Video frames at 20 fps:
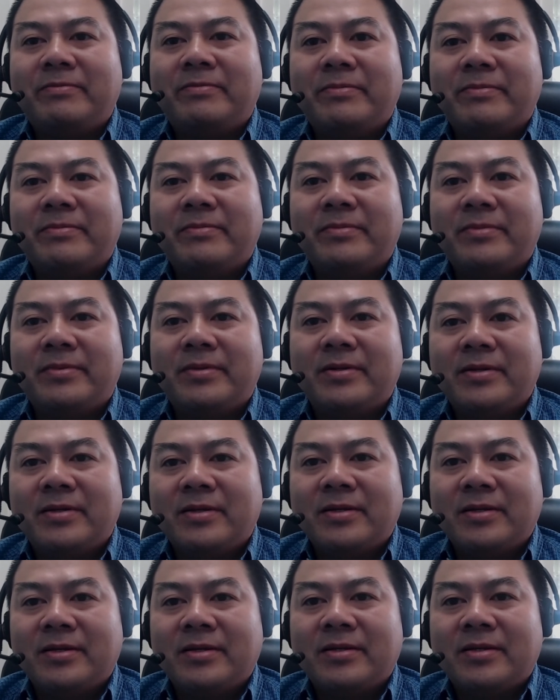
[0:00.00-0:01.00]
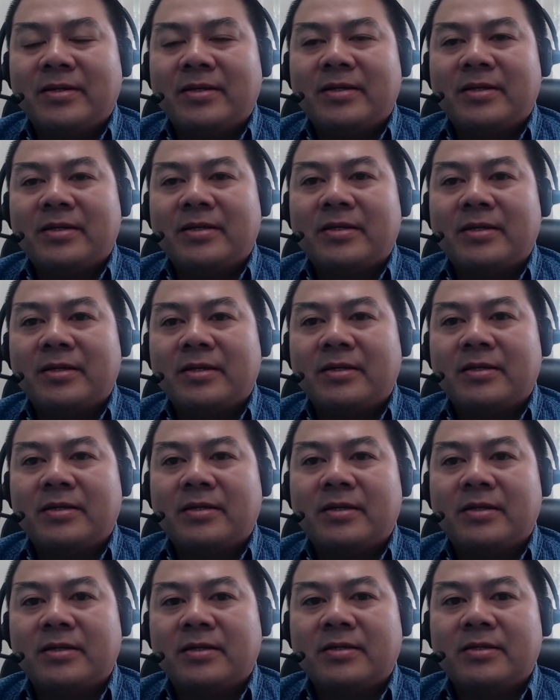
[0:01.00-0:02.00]
Okay. And last year was
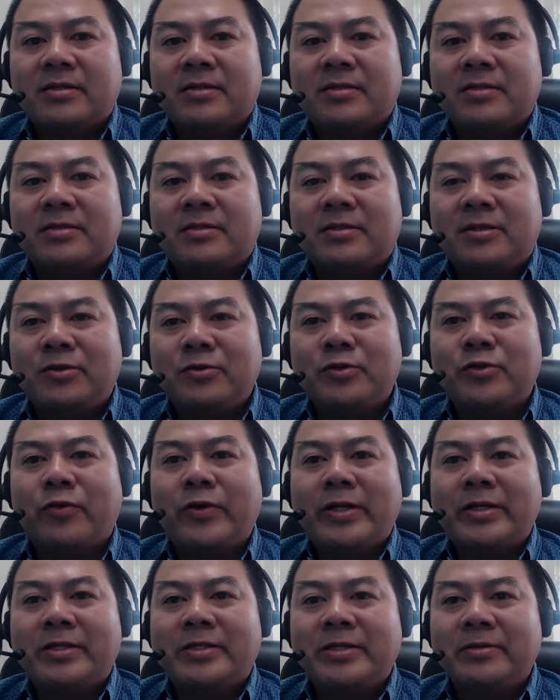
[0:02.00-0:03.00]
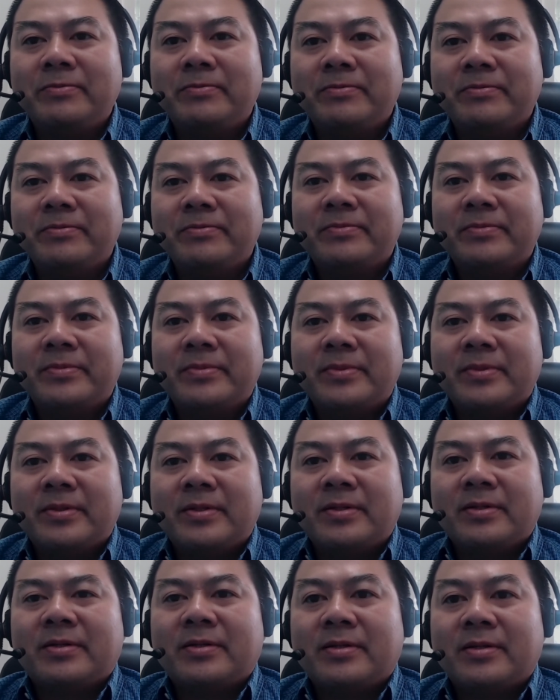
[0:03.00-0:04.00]
222.
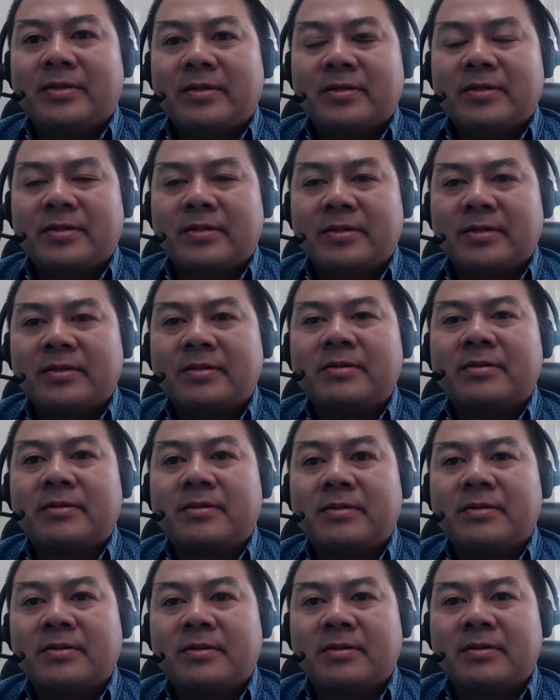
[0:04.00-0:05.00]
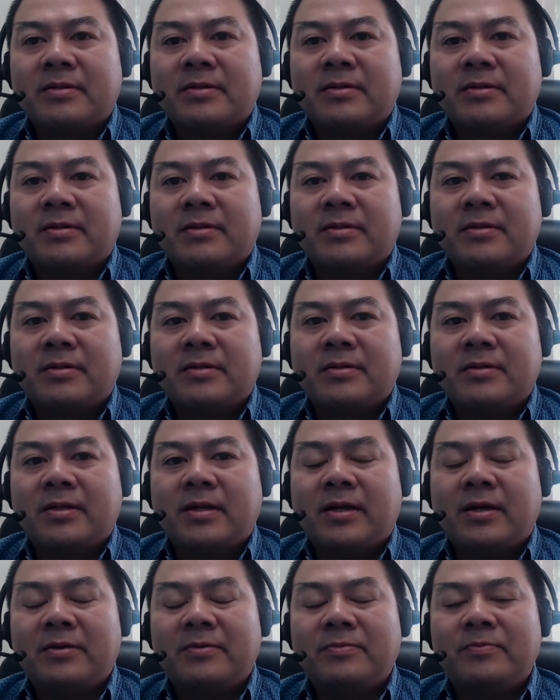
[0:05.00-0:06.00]
222. And the year before?
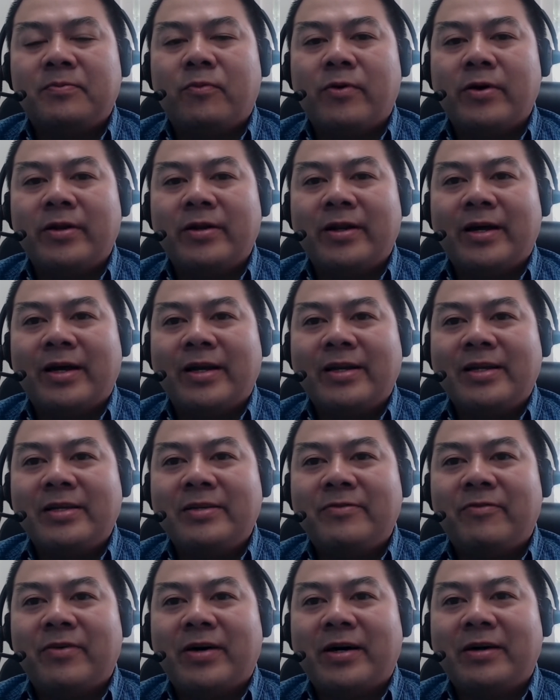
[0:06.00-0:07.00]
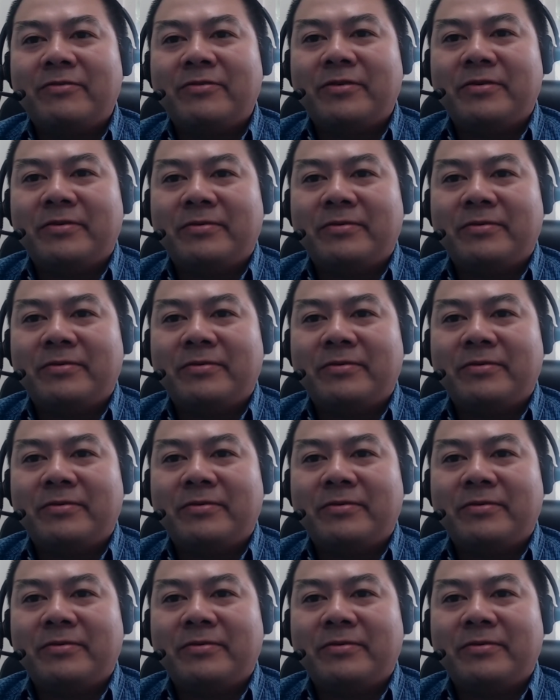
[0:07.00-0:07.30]
Uh, 195.